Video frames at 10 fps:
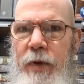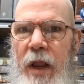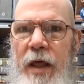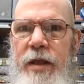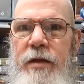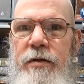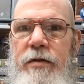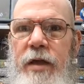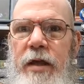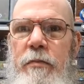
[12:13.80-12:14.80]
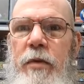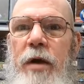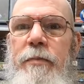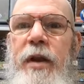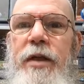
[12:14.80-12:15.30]
play at
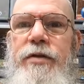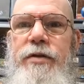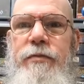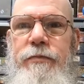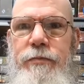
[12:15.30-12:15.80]
my place?